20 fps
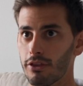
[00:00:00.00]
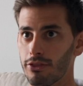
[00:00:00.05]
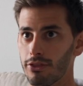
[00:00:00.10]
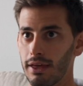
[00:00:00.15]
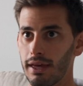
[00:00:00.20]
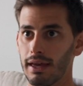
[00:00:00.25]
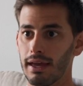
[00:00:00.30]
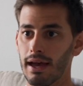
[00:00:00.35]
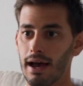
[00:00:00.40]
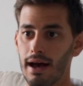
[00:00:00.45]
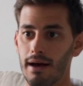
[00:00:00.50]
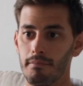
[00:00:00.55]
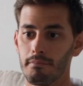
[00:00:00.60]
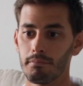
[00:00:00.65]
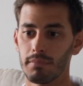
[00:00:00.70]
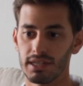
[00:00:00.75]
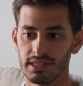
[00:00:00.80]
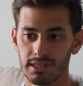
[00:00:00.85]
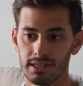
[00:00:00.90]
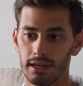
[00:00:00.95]
thing I'm
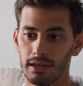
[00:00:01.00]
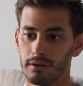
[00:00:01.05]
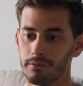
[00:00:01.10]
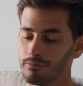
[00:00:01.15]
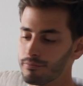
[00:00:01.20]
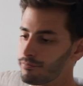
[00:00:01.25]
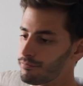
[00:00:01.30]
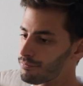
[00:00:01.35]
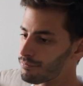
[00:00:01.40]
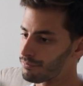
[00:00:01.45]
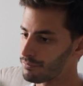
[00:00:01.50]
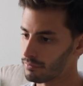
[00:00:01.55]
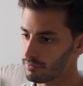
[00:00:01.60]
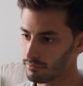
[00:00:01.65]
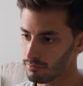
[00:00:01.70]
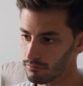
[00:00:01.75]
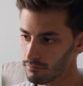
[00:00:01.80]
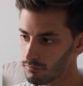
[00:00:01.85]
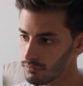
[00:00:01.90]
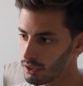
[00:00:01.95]
missing.
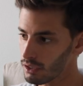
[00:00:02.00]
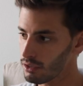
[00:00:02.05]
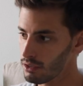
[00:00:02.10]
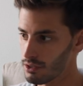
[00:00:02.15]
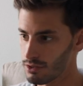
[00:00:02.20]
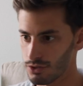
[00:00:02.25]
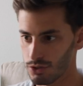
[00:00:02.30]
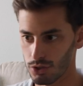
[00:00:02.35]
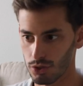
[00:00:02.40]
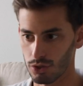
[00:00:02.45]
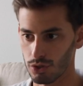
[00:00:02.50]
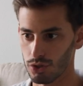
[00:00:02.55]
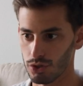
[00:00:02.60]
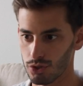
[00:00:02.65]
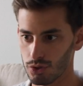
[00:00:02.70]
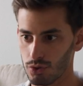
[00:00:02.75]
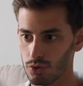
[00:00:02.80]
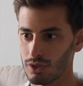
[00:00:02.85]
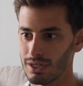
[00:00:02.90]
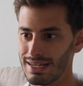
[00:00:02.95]
It's
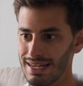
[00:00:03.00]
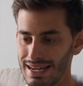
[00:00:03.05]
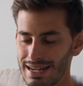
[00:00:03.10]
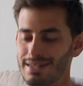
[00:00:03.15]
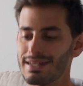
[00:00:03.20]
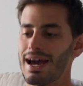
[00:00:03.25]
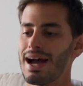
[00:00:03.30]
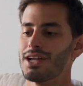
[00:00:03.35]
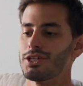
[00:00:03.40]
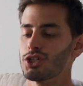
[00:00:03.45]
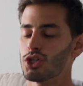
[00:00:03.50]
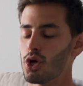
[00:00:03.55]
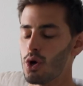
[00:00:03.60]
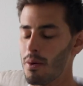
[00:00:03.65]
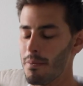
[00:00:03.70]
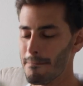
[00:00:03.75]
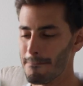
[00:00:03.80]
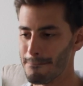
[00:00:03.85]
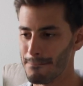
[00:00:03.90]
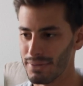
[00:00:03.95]
to detach
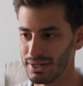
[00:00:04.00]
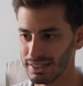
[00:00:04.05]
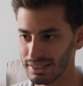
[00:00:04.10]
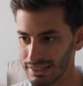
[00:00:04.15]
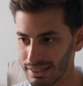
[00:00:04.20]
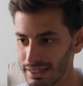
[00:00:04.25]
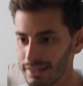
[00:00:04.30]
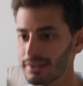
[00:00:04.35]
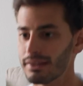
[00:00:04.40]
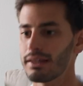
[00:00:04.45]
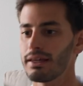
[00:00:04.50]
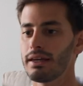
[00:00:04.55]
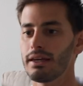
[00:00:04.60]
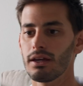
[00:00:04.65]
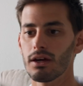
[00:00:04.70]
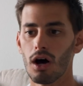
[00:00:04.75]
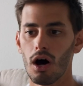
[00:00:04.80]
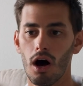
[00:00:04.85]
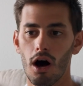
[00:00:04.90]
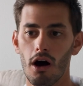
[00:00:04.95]

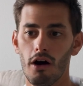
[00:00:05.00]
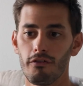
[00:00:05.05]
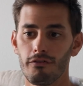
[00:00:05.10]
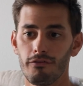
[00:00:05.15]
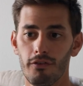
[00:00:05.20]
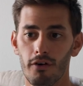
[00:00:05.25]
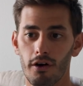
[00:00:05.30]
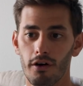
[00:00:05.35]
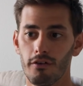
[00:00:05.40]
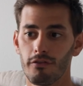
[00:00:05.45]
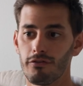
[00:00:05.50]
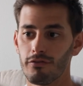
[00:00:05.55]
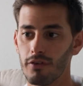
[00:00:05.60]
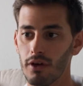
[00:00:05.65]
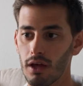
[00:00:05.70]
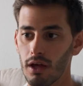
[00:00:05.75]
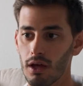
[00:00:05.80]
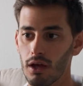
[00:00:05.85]
completely off of